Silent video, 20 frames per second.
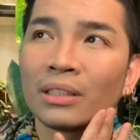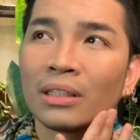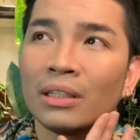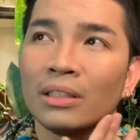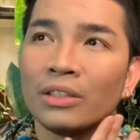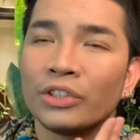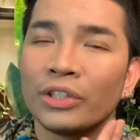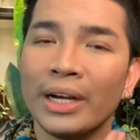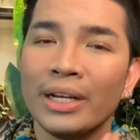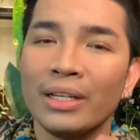
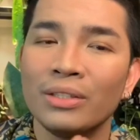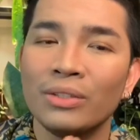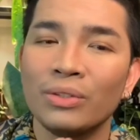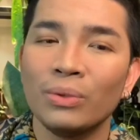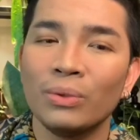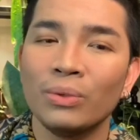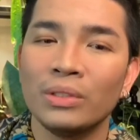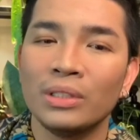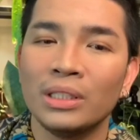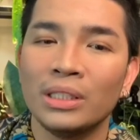tries
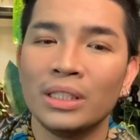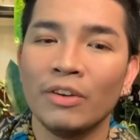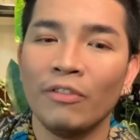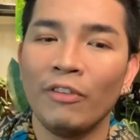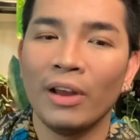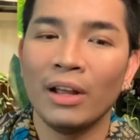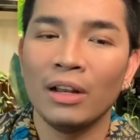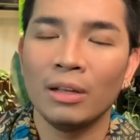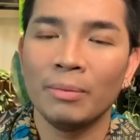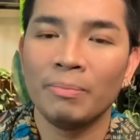to
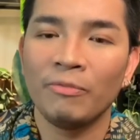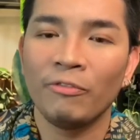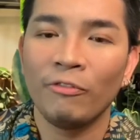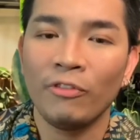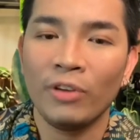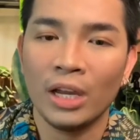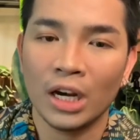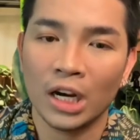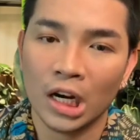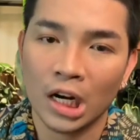develop
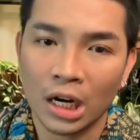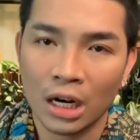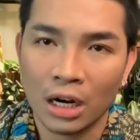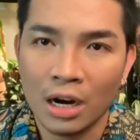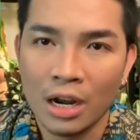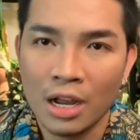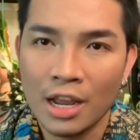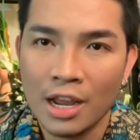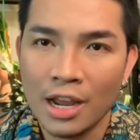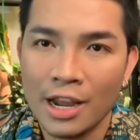fear
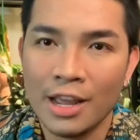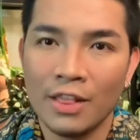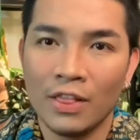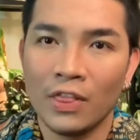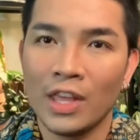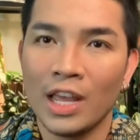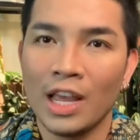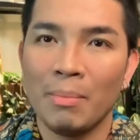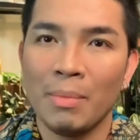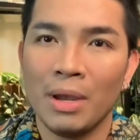in
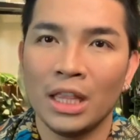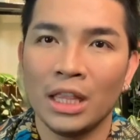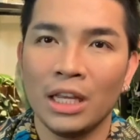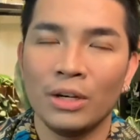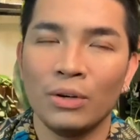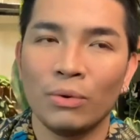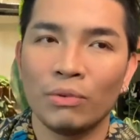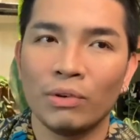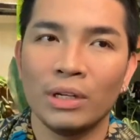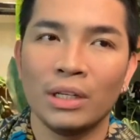them and they
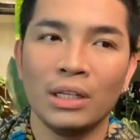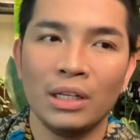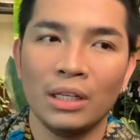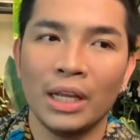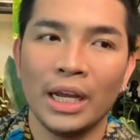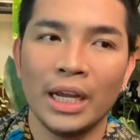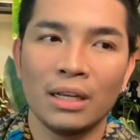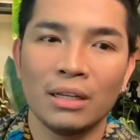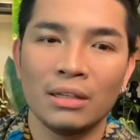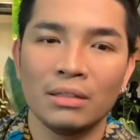don't really
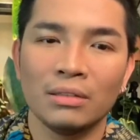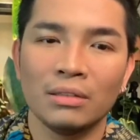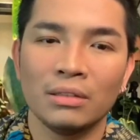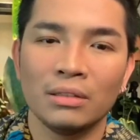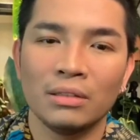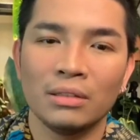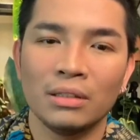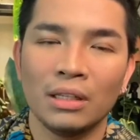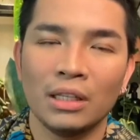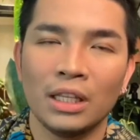like.
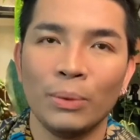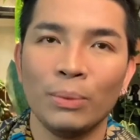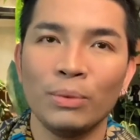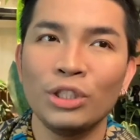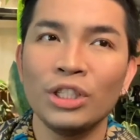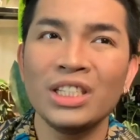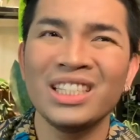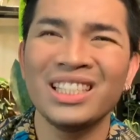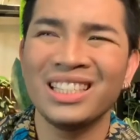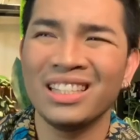They will
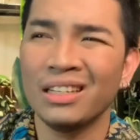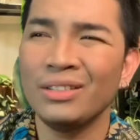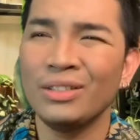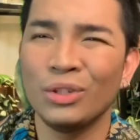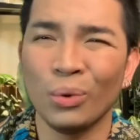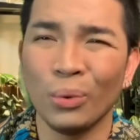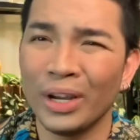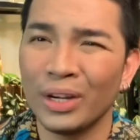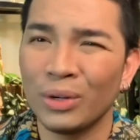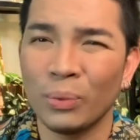just still
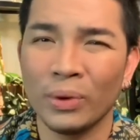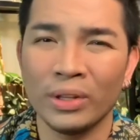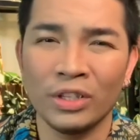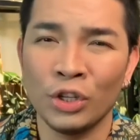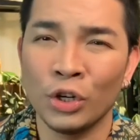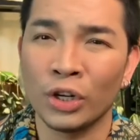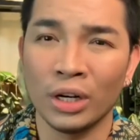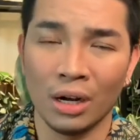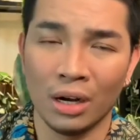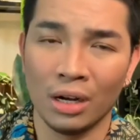do it when
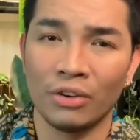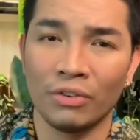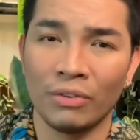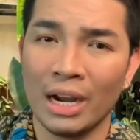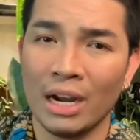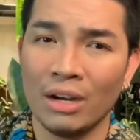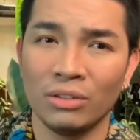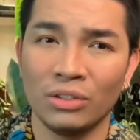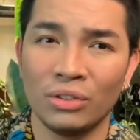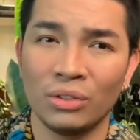you're not
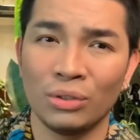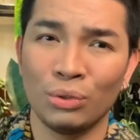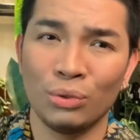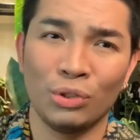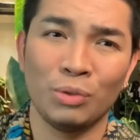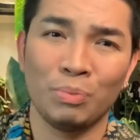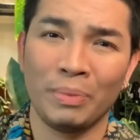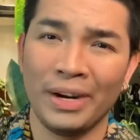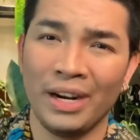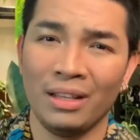around to
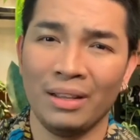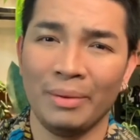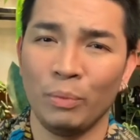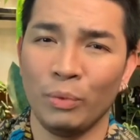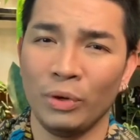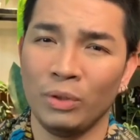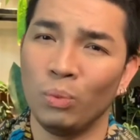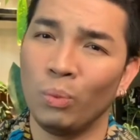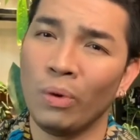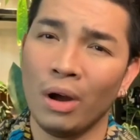spray them
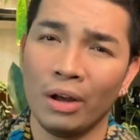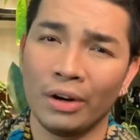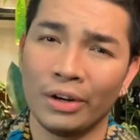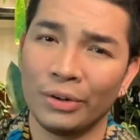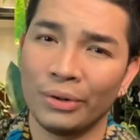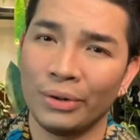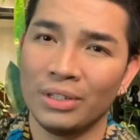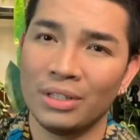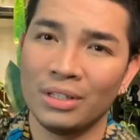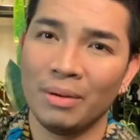with water
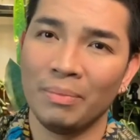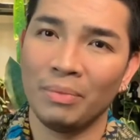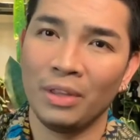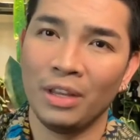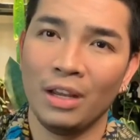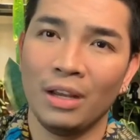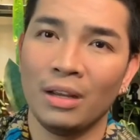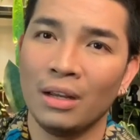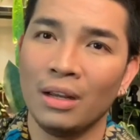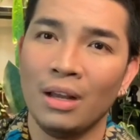or
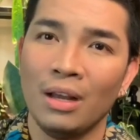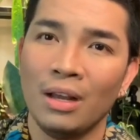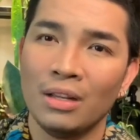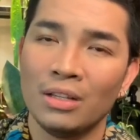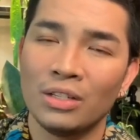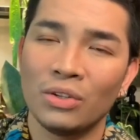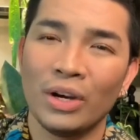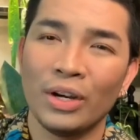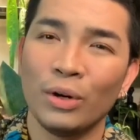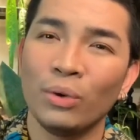something.
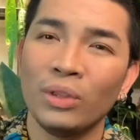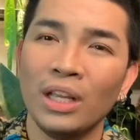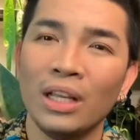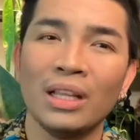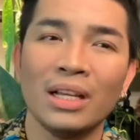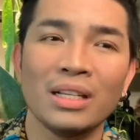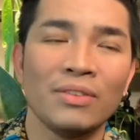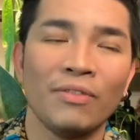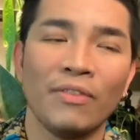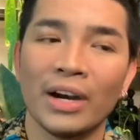So I don't think
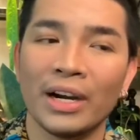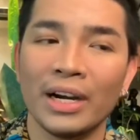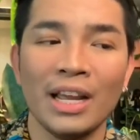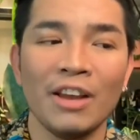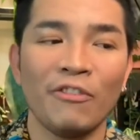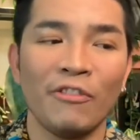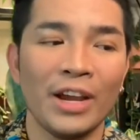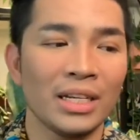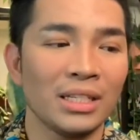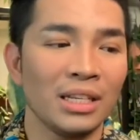that's very
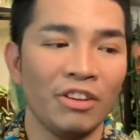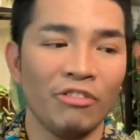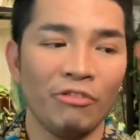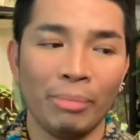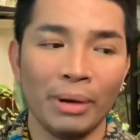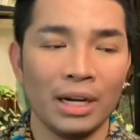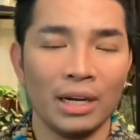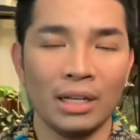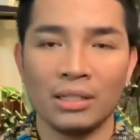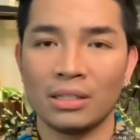effective,
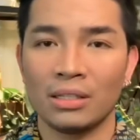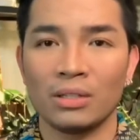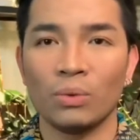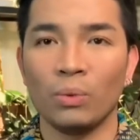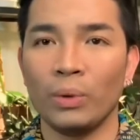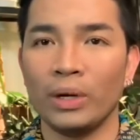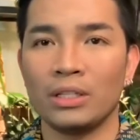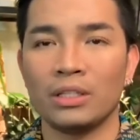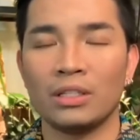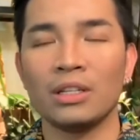but it's
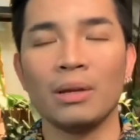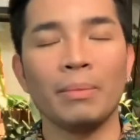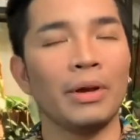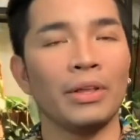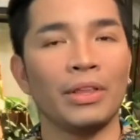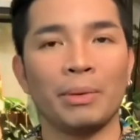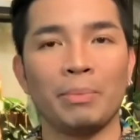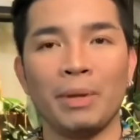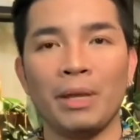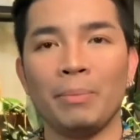what some
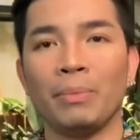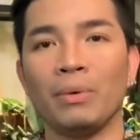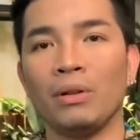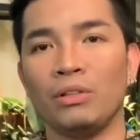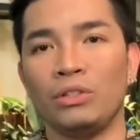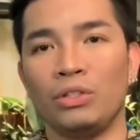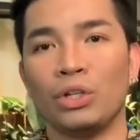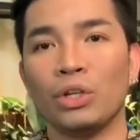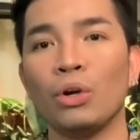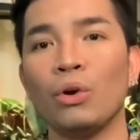other people
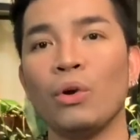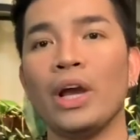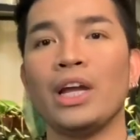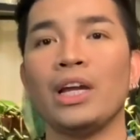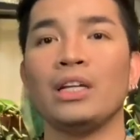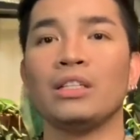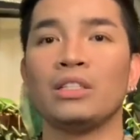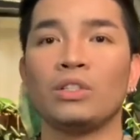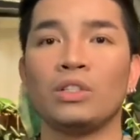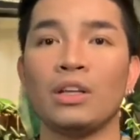do, and
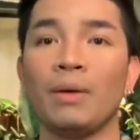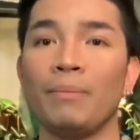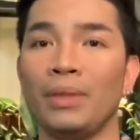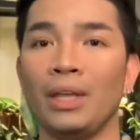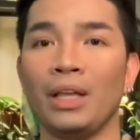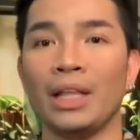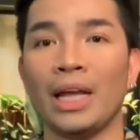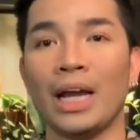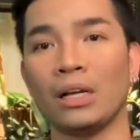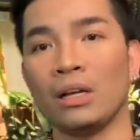it's
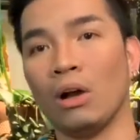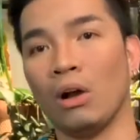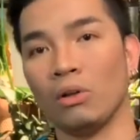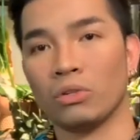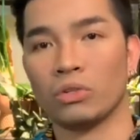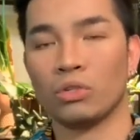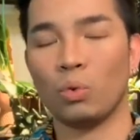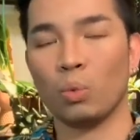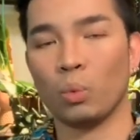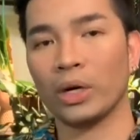something that
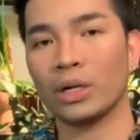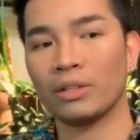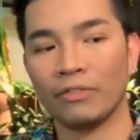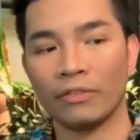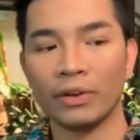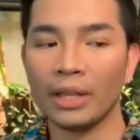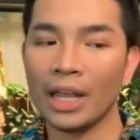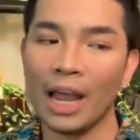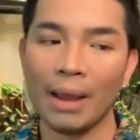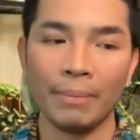also worked
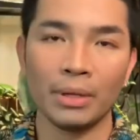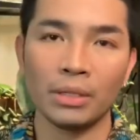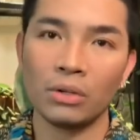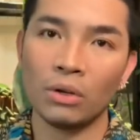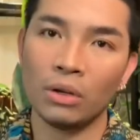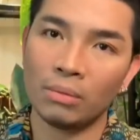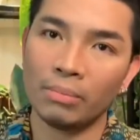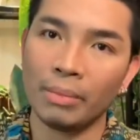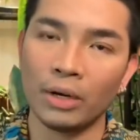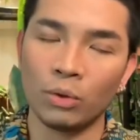for them. So
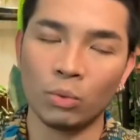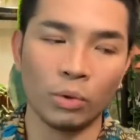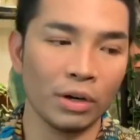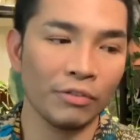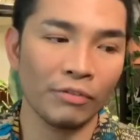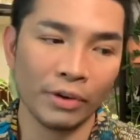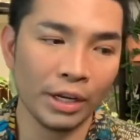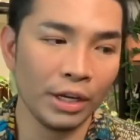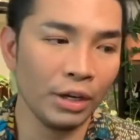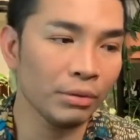it might work
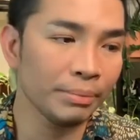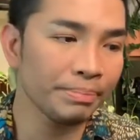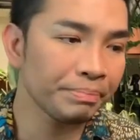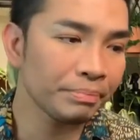for you.